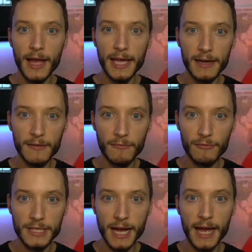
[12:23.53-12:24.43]
He had to
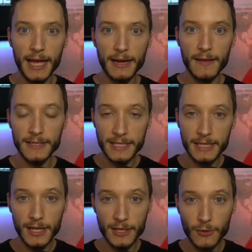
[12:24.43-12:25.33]
resign. This is
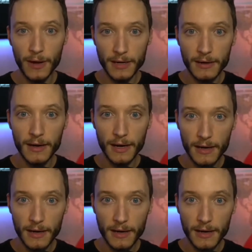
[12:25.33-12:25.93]
a historian